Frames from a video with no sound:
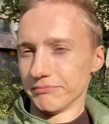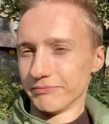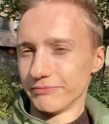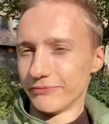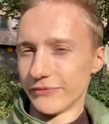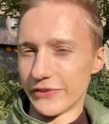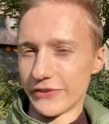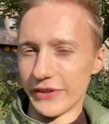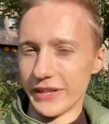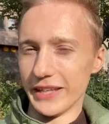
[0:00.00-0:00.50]

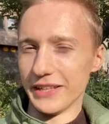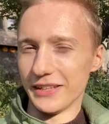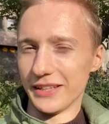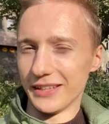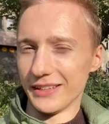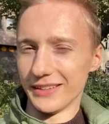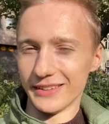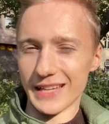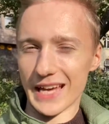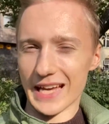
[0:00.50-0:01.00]

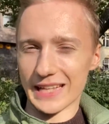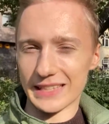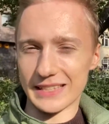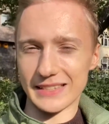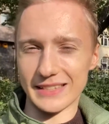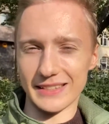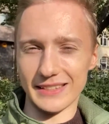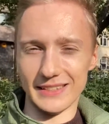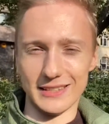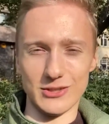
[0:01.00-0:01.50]
thinking that
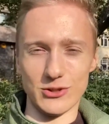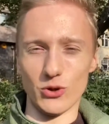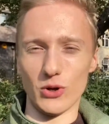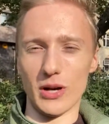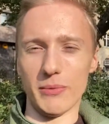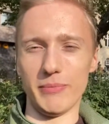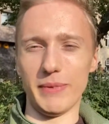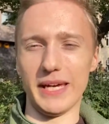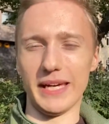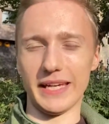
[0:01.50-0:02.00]
it's going to
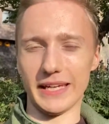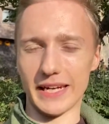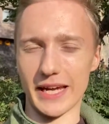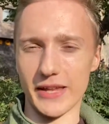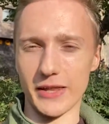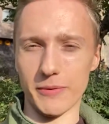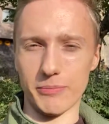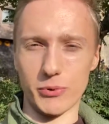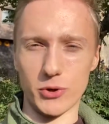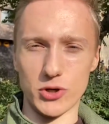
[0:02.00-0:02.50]
make
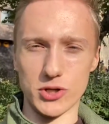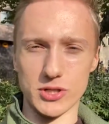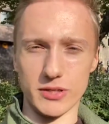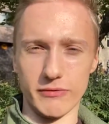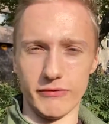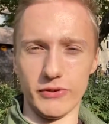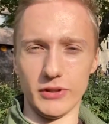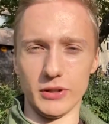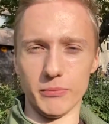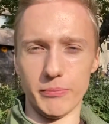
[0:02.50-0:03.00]
another person
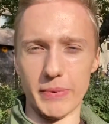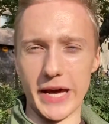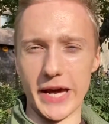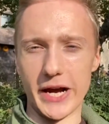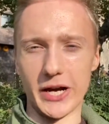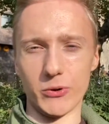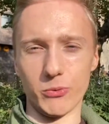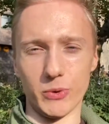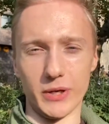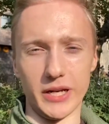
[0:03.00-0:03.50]
feel
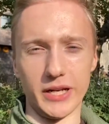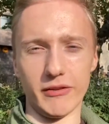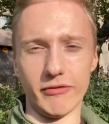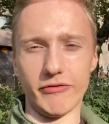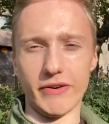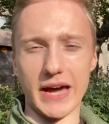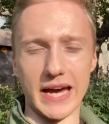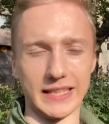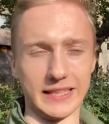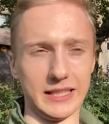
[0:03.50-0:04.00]
better, when in
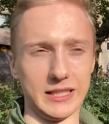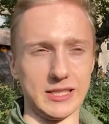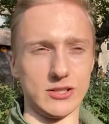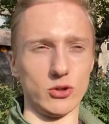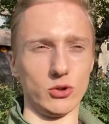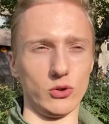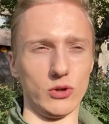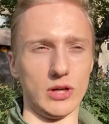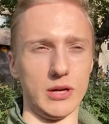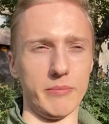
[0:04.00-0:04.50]
fact it's
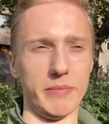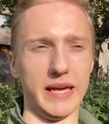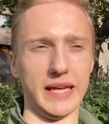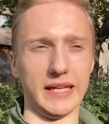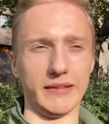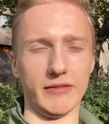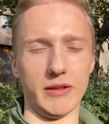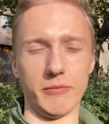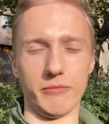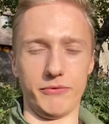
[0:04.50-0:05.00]
not going to make
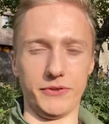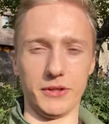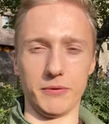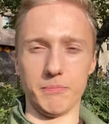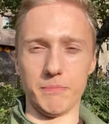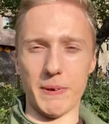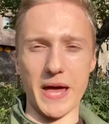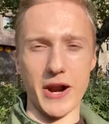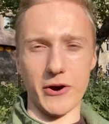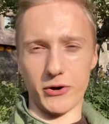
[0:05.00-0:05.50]
them feel
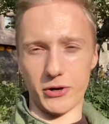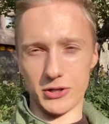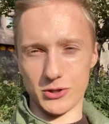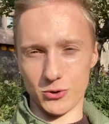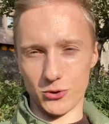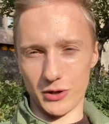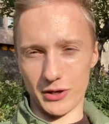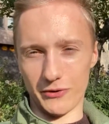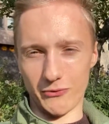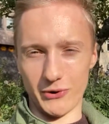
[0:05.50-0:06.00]
better. It's
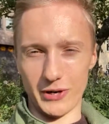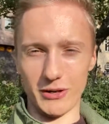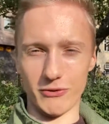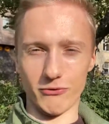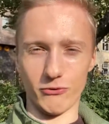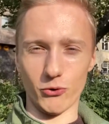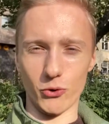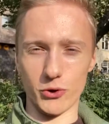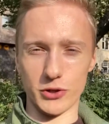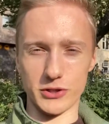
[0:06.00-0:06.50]
going to
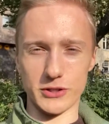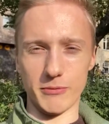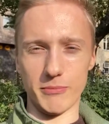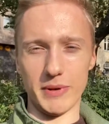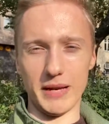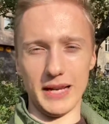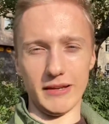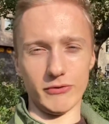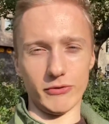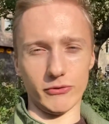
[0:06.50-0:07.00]
reinforce the
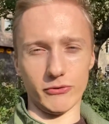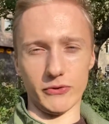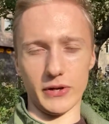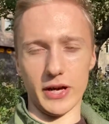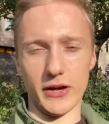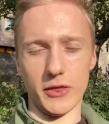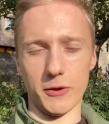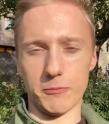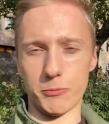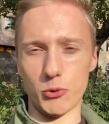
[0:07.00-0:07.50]
belief of
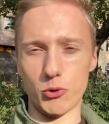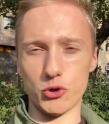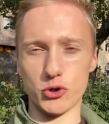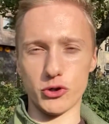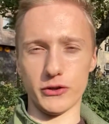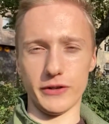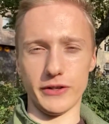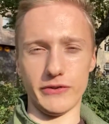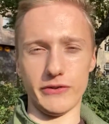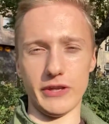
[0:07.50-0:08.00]
another
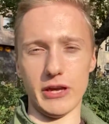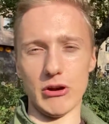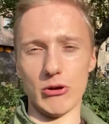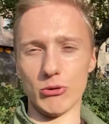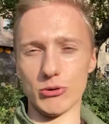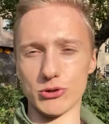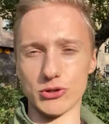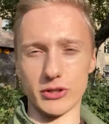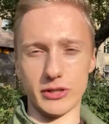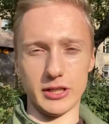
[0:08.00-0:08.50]
person that they
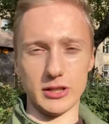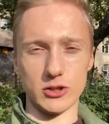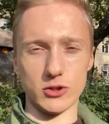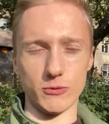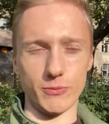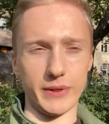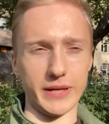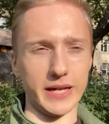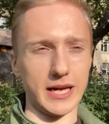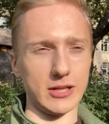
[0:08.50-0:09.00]
also need to
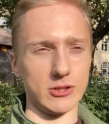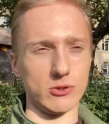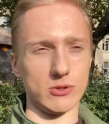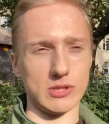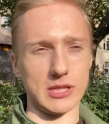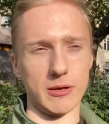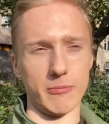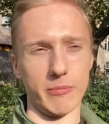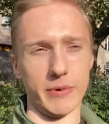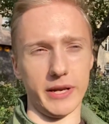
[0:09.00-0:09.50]
be nice to
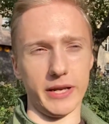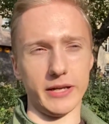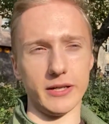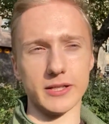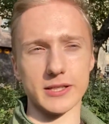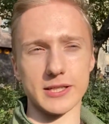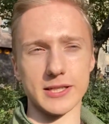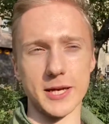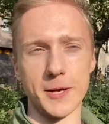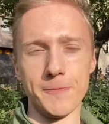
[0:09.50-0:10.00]
somebody
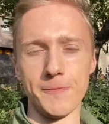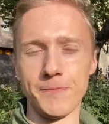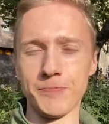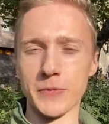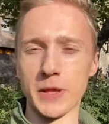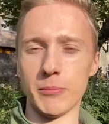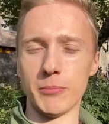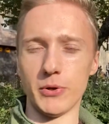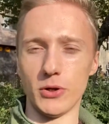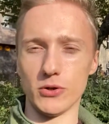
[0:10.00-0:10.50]
else,
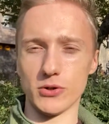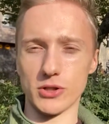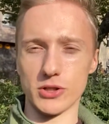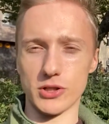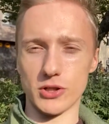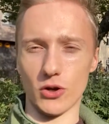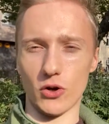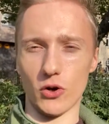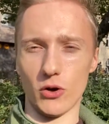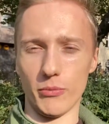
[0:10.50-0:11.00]
because it's
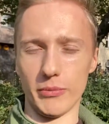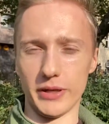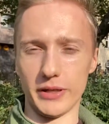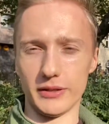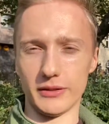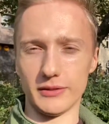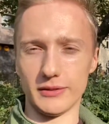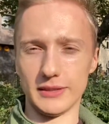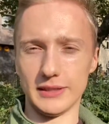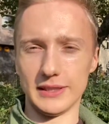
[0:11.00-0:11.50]
a common